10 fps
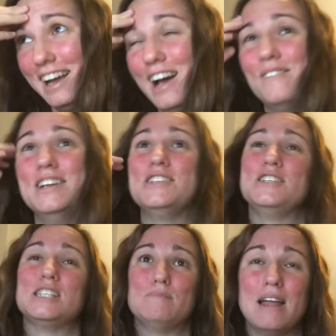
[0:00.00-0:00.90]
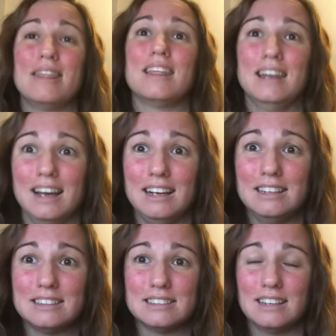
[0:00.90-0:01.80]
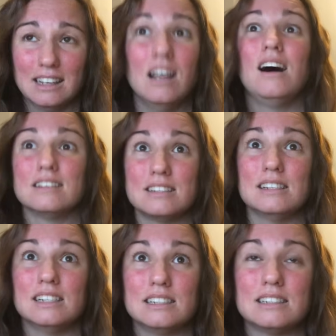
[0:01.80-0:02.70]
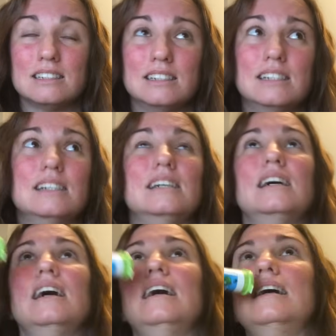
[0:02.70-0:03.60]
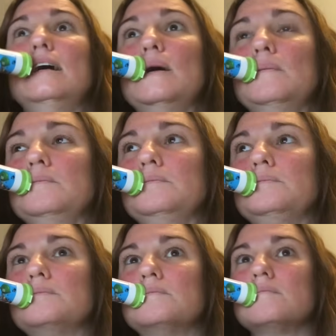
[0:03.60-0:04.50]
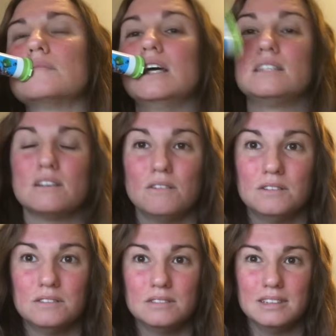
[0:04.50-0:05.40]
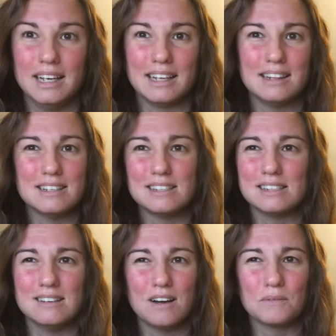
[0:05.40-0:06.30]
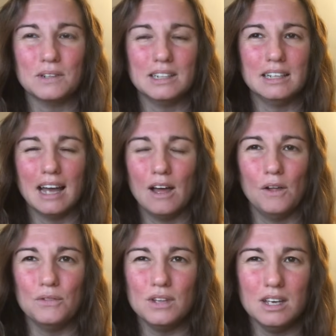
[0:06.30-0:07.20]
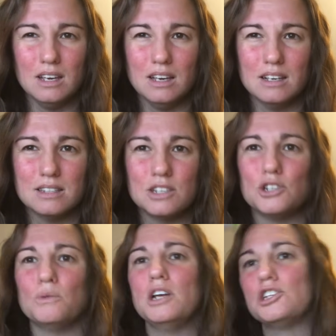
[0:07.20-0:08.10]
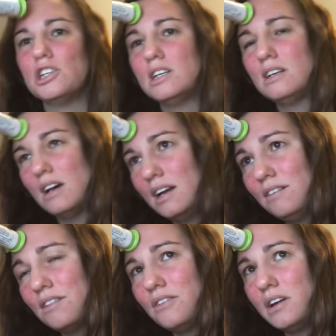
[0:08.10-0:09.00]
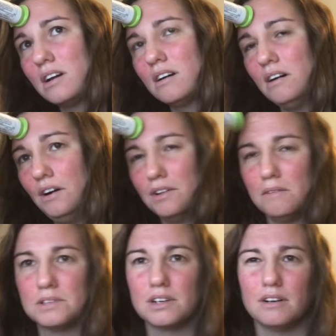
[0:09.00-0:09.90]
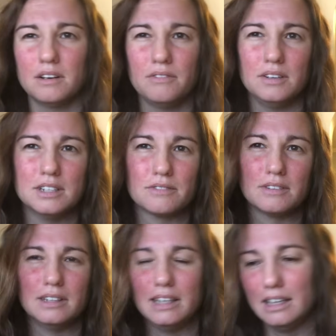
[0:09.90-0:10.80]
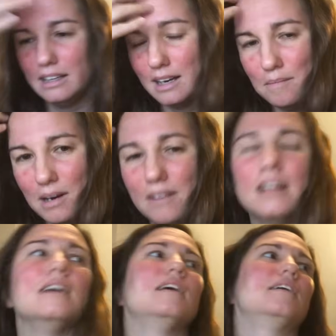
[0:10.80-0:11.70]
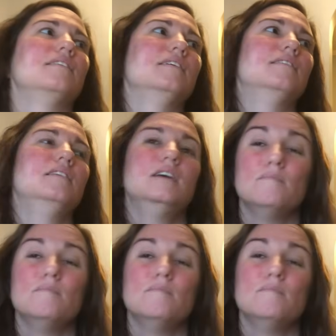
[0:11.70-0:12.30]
When she spent the night, I lost it. And so, like, this is not really a healthy situation, I don't think, although I'm starting to feel differently about it. I don't know.